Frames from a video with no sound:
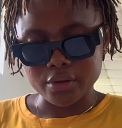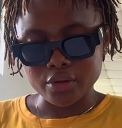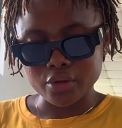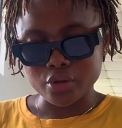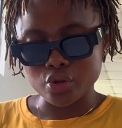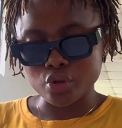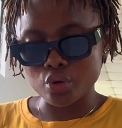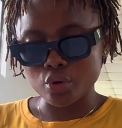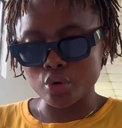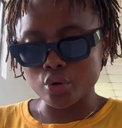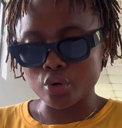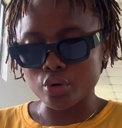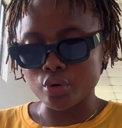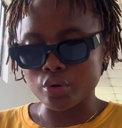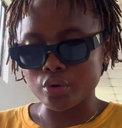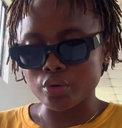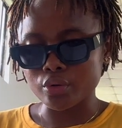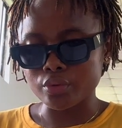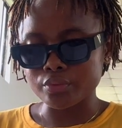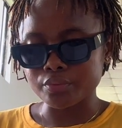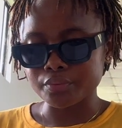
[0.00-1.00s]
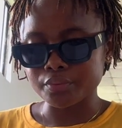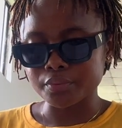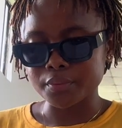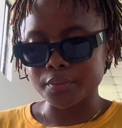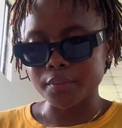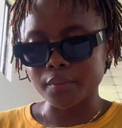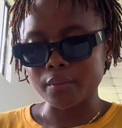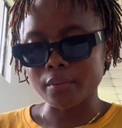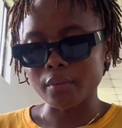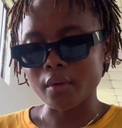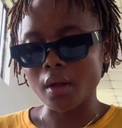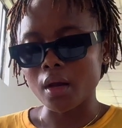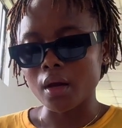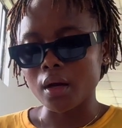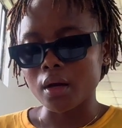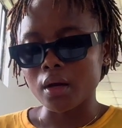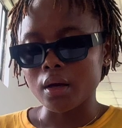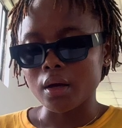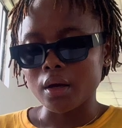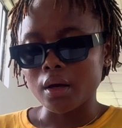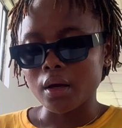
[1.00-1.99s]
So
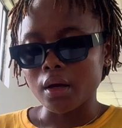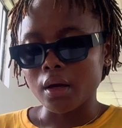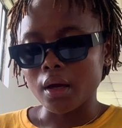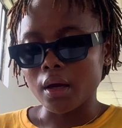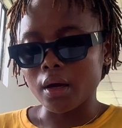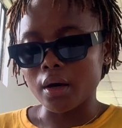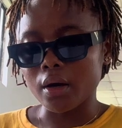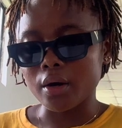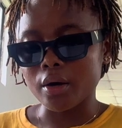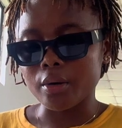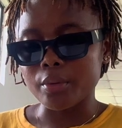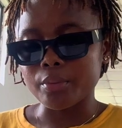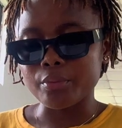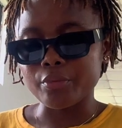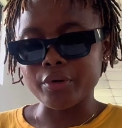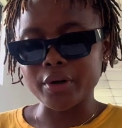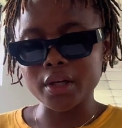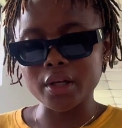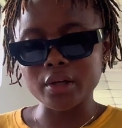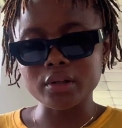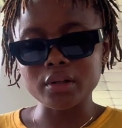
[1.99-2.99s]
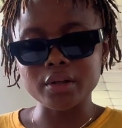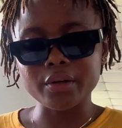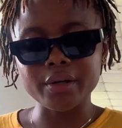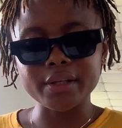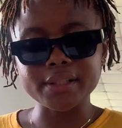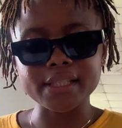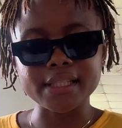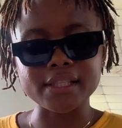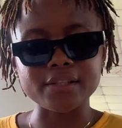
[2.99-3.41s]
renal clearance